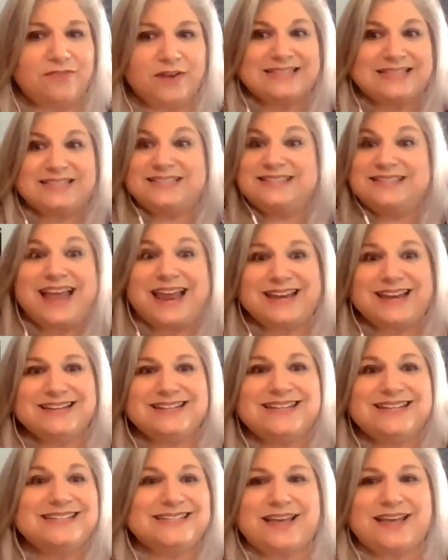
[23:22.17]
is
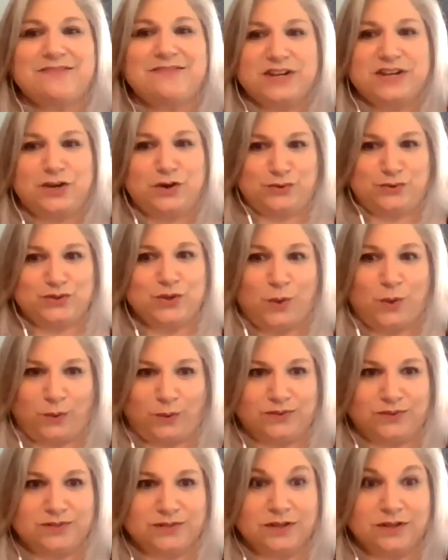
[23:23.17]
97 years
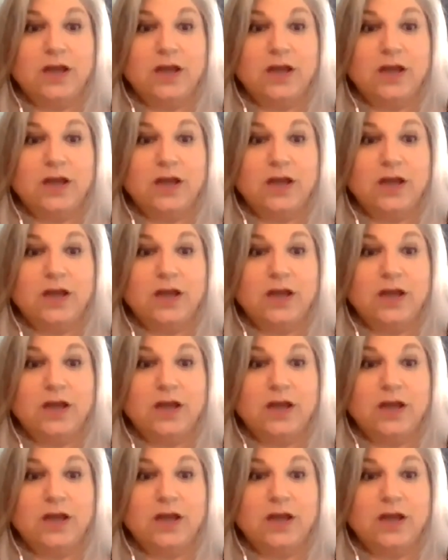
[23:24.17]
old.